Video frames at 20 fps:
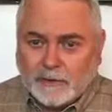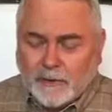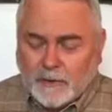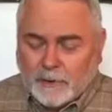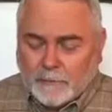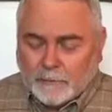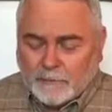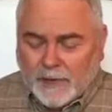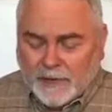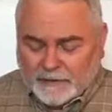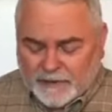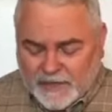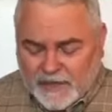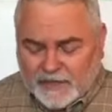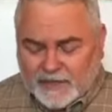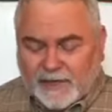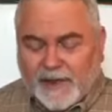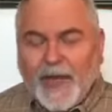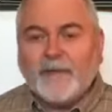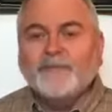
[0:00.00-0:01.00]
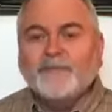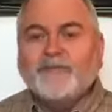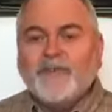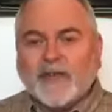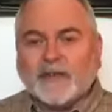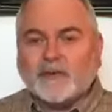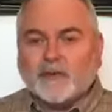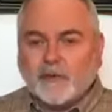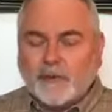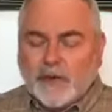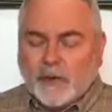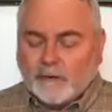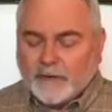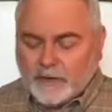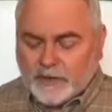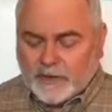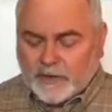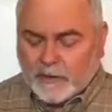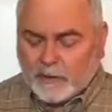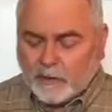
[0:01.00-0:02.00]
But he can have victory over
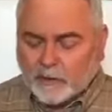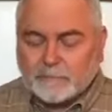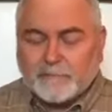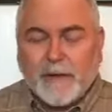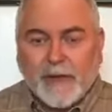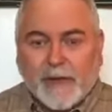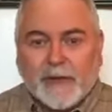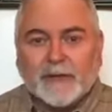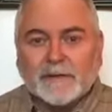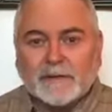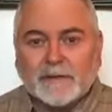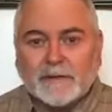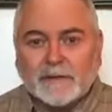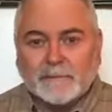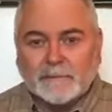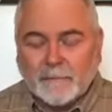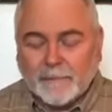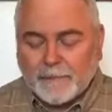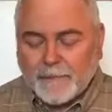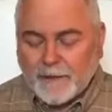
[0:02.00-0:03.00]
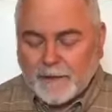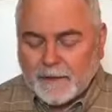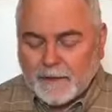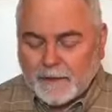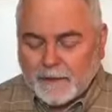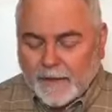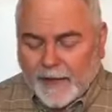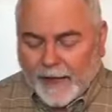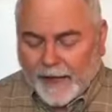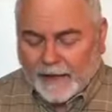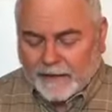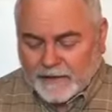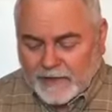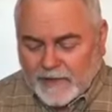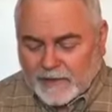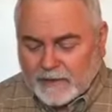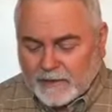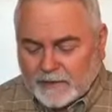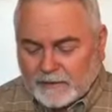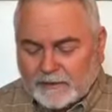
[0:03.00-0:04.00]
the old man, and he
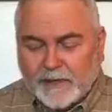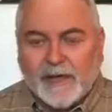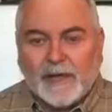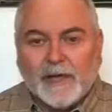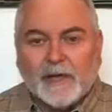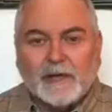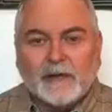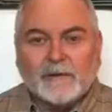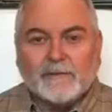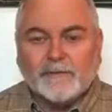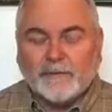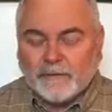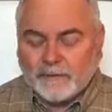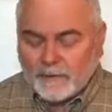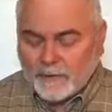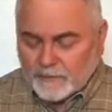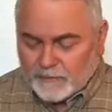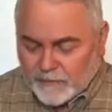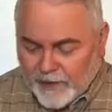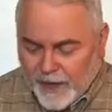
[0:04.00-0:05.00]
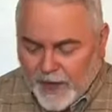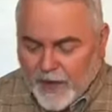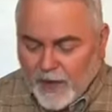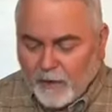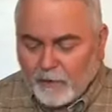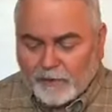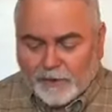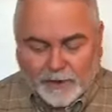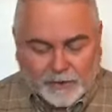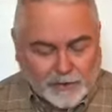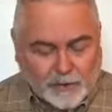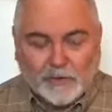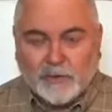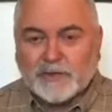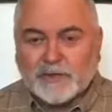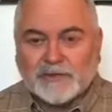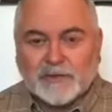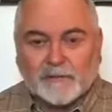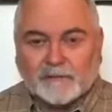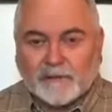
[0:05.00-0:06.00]
can live now in a
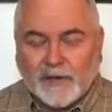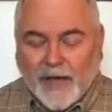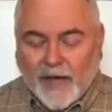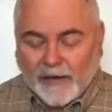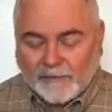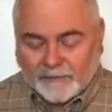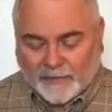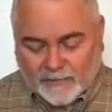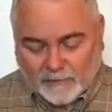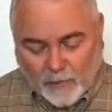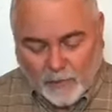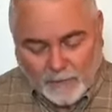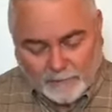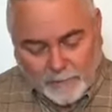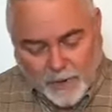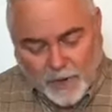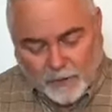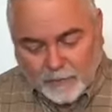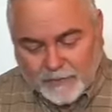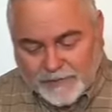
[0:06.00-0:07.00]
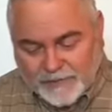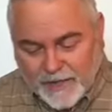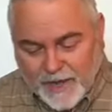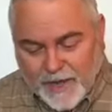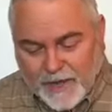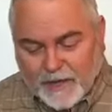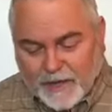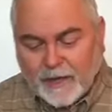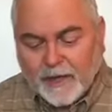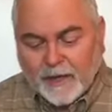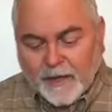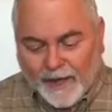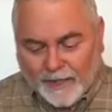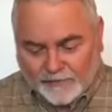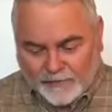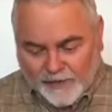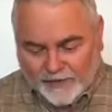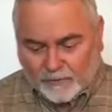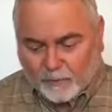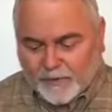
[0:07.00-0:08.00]
newness of life. That's what Paul was saying, and
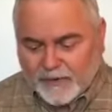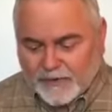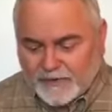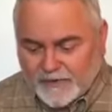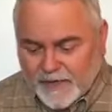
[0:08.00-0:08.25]
that's what he says